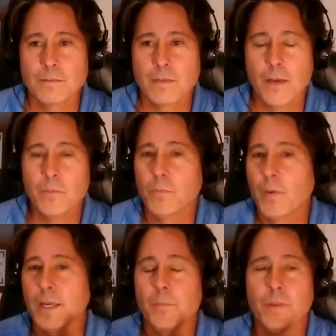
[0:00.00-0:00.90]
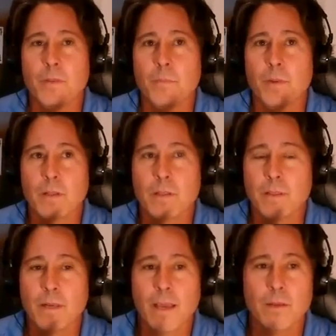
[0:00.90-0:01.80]
I would wake up in the middle of
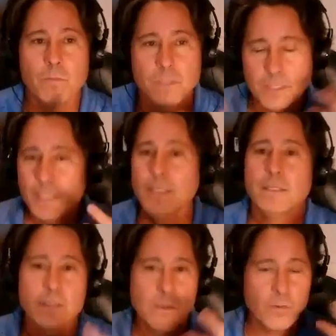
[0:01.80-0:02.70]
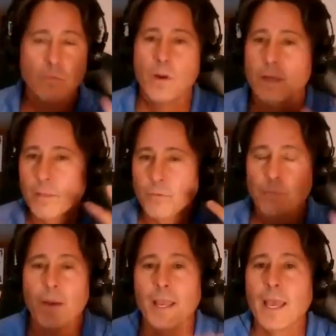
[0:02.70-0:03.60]
the night with scenes running through
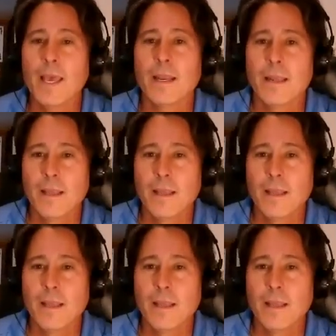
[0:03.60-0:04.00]
my head.